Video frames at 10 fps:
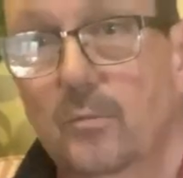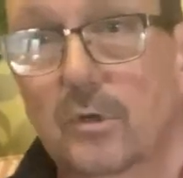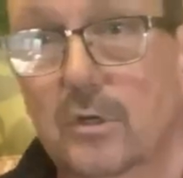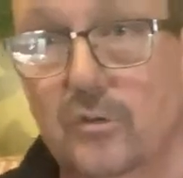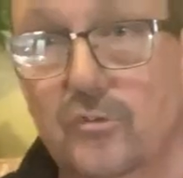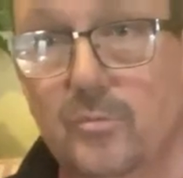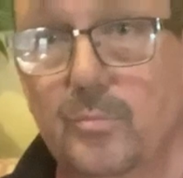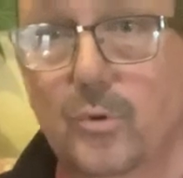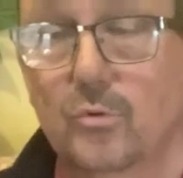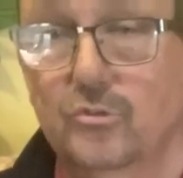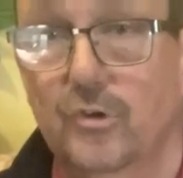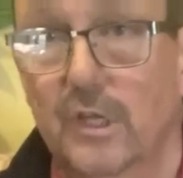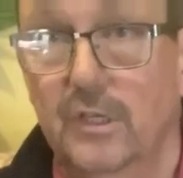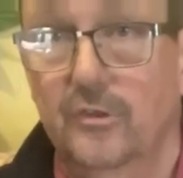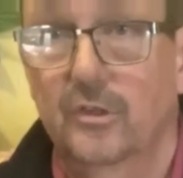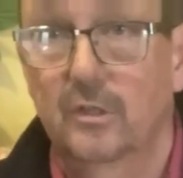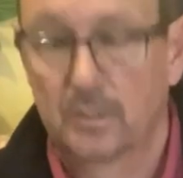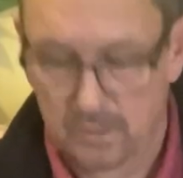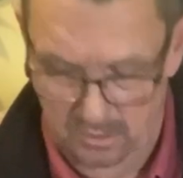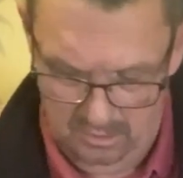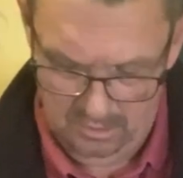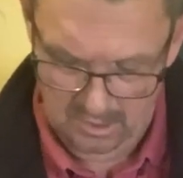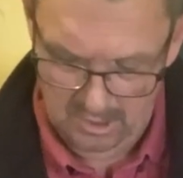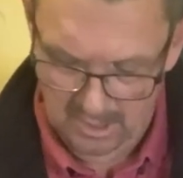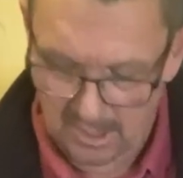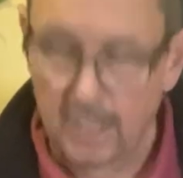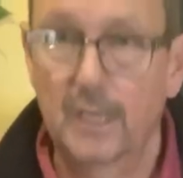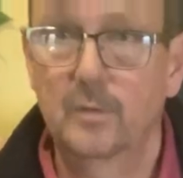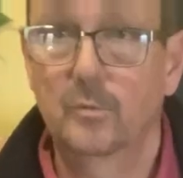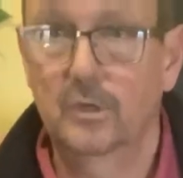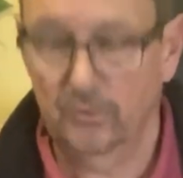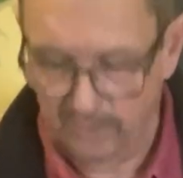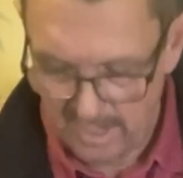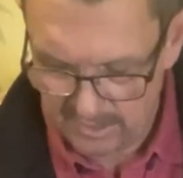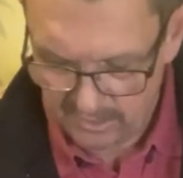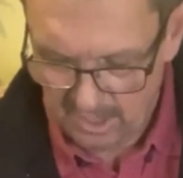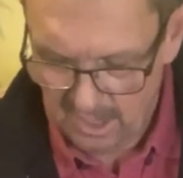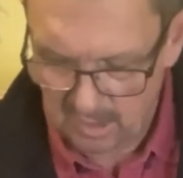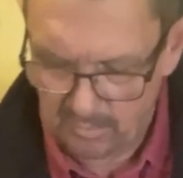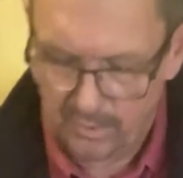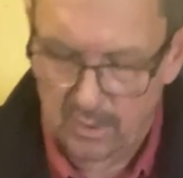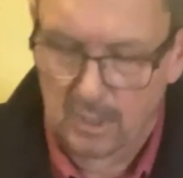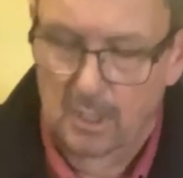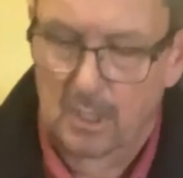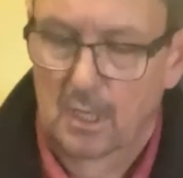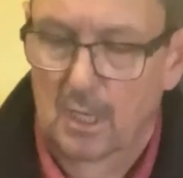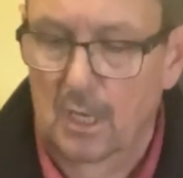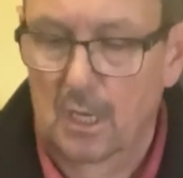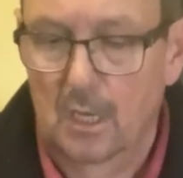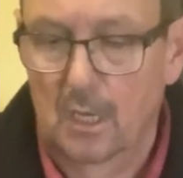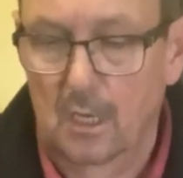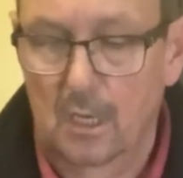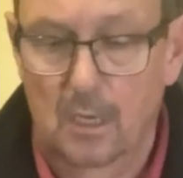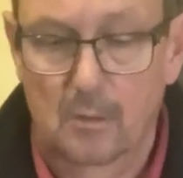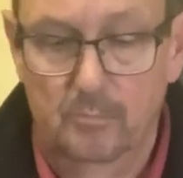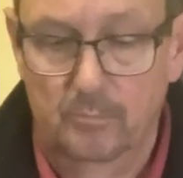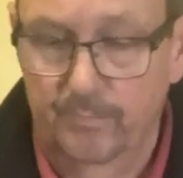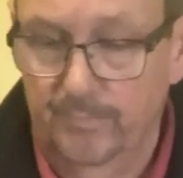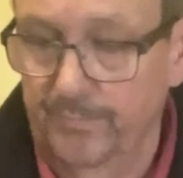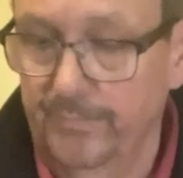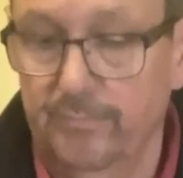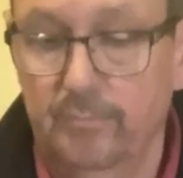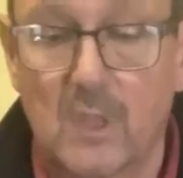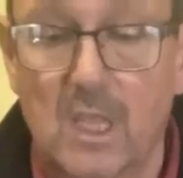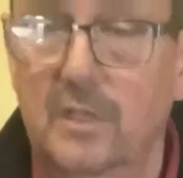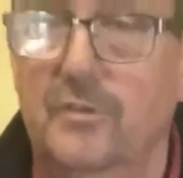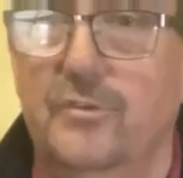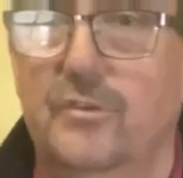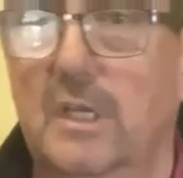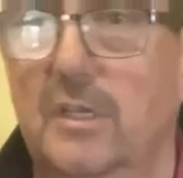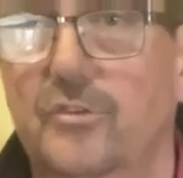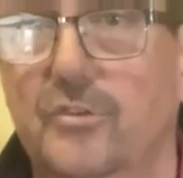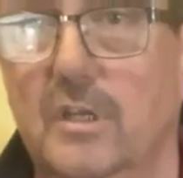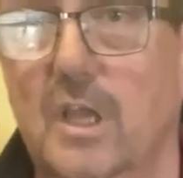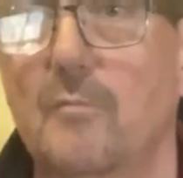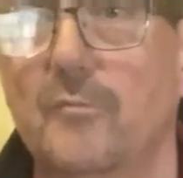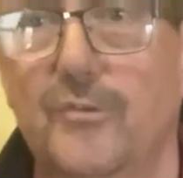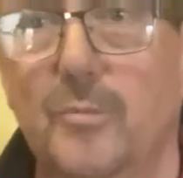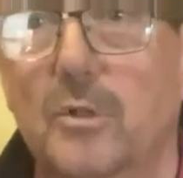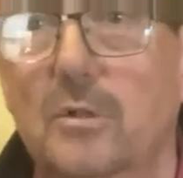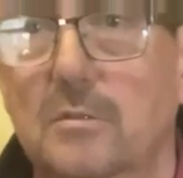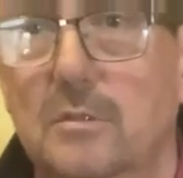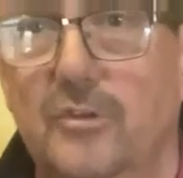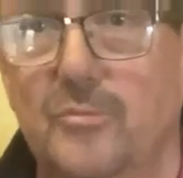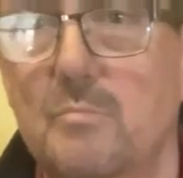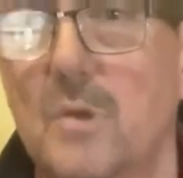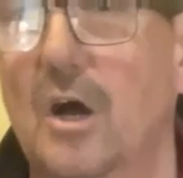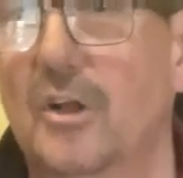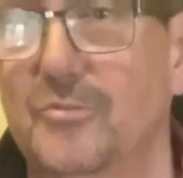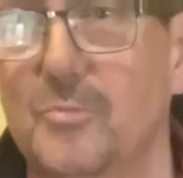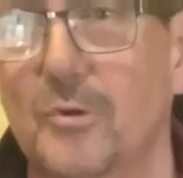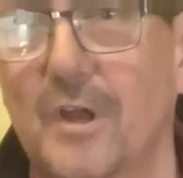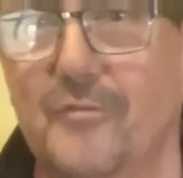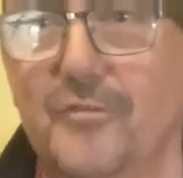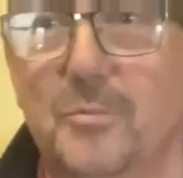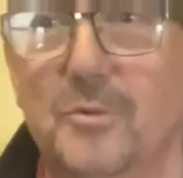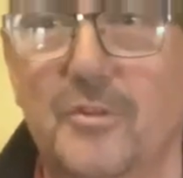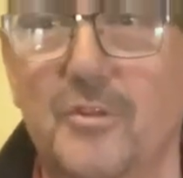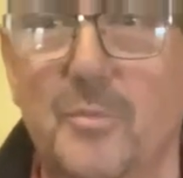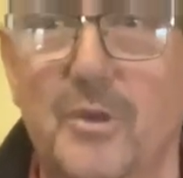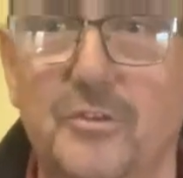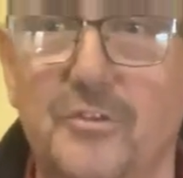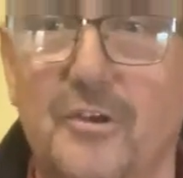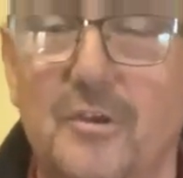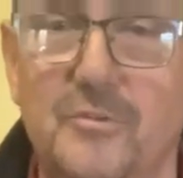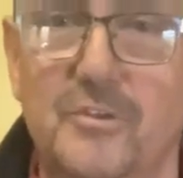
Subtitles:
works portrait. It works landscape. It's comfortable. It's much more comfortable than the prototypes.